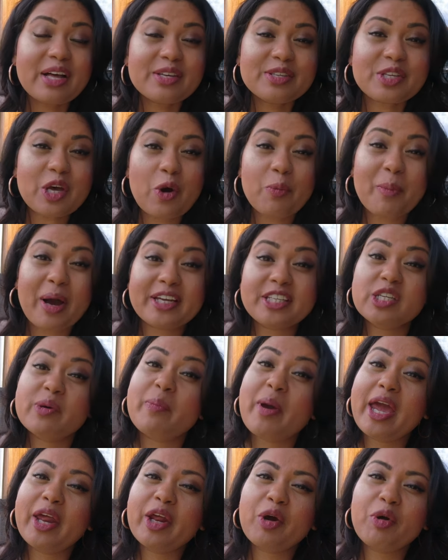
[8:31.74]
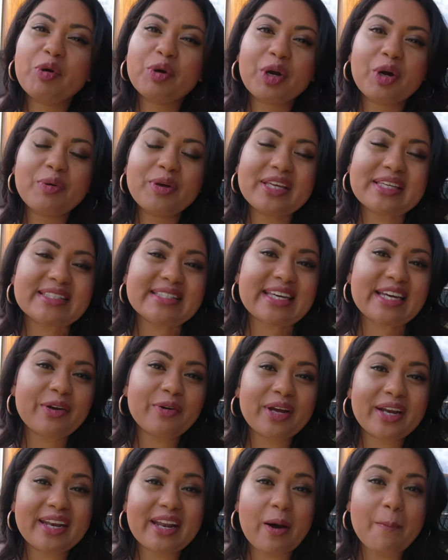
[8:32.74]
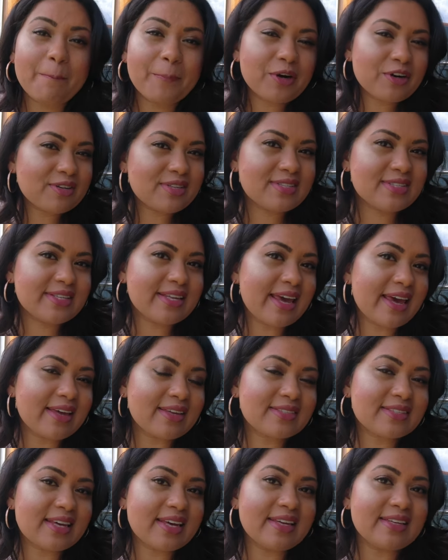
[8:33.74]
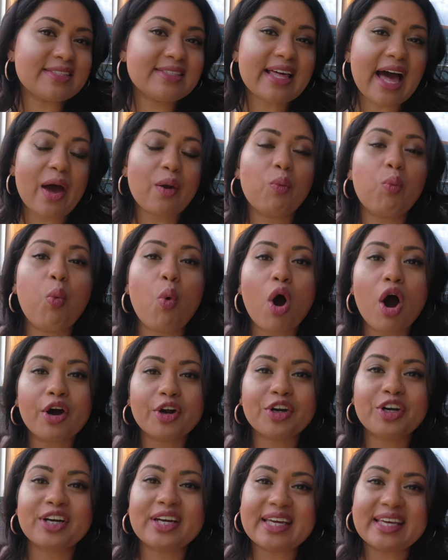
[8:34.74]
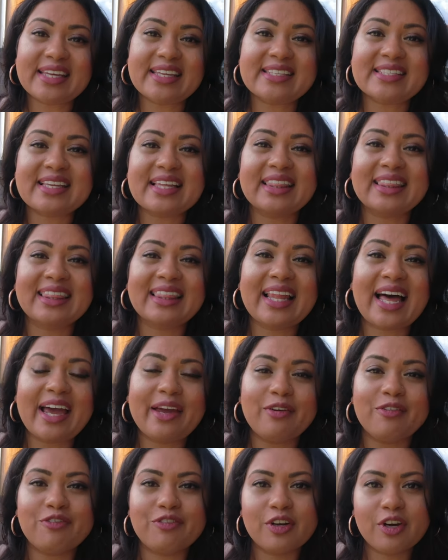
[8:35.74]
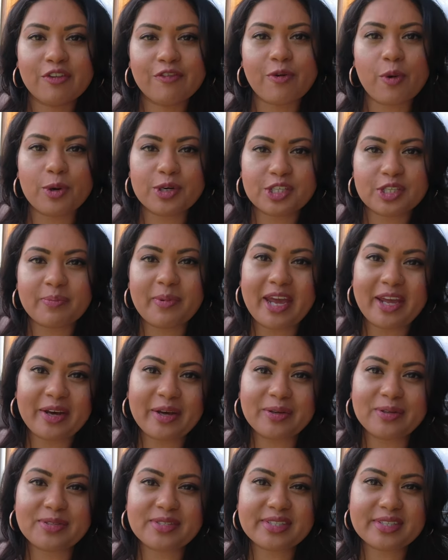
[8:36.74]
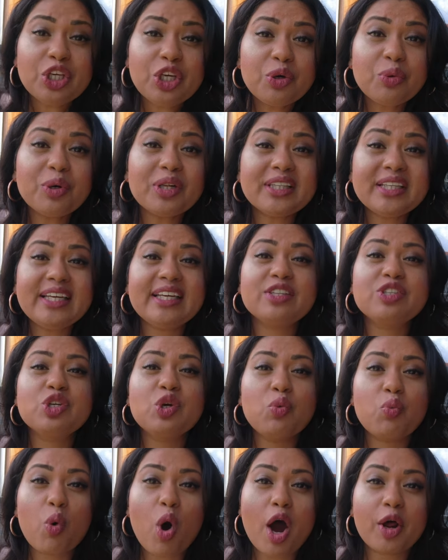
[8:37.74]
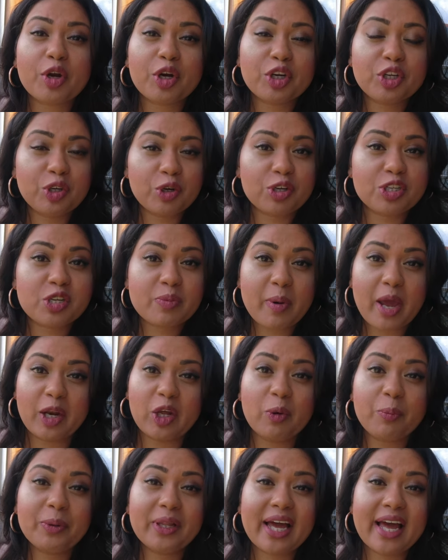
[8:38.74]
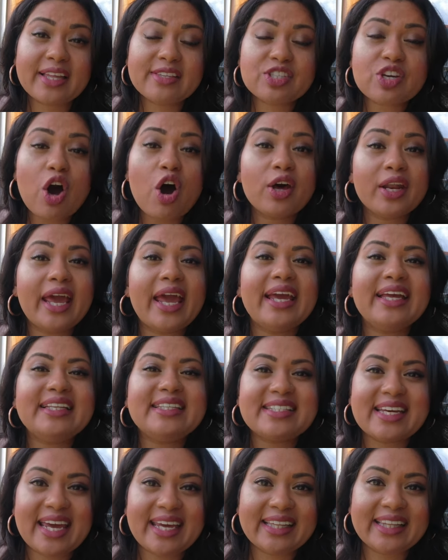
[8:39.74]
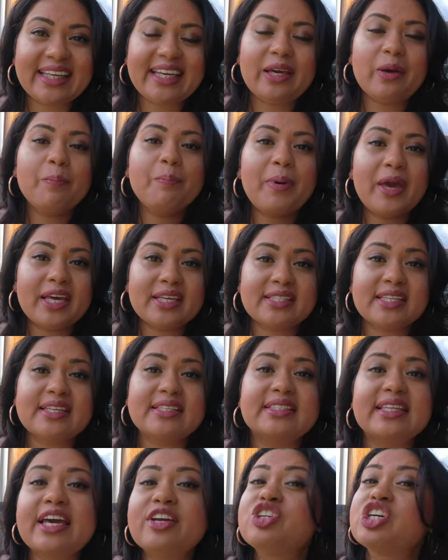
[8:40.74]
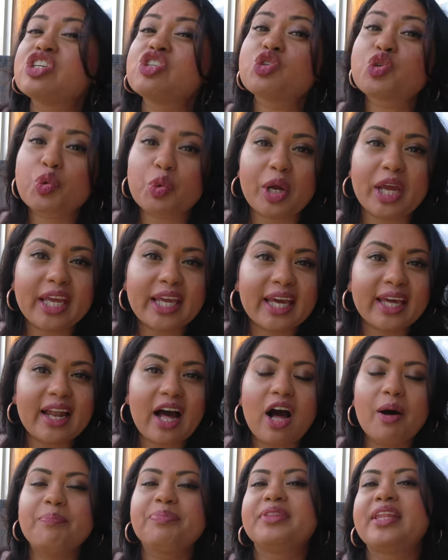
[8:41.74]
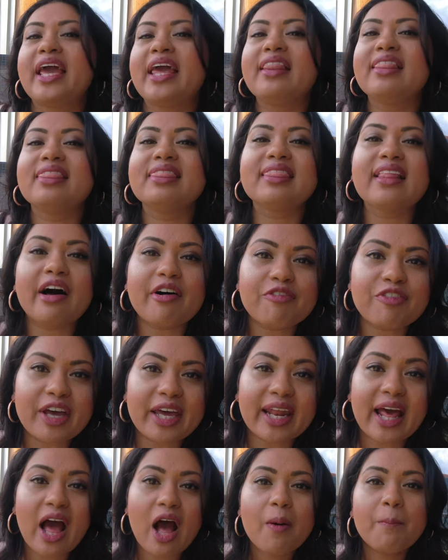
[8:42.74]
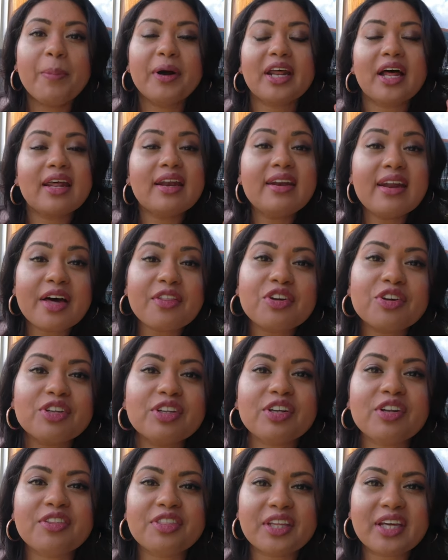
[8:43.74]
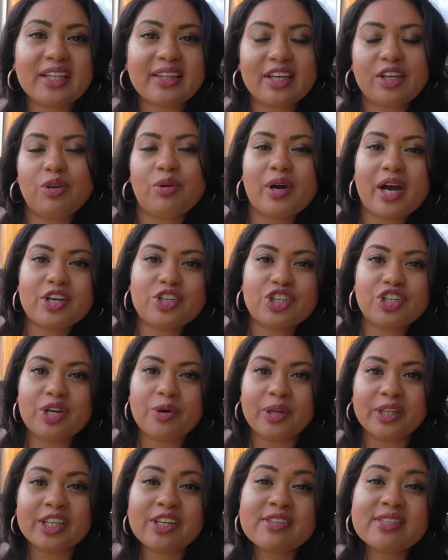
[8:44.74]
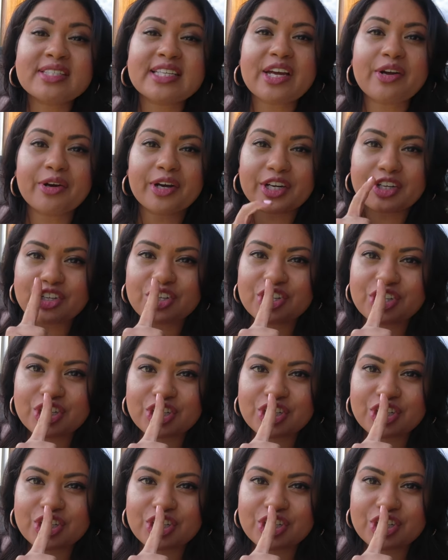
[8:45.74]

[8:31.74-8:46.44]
So my tomato growing secret number 6 is that water is life for tomatoes. You will need to water your tomato plants on a daily basis. They just drink it up. They love it. But another little thing that you guys should know, a little secret,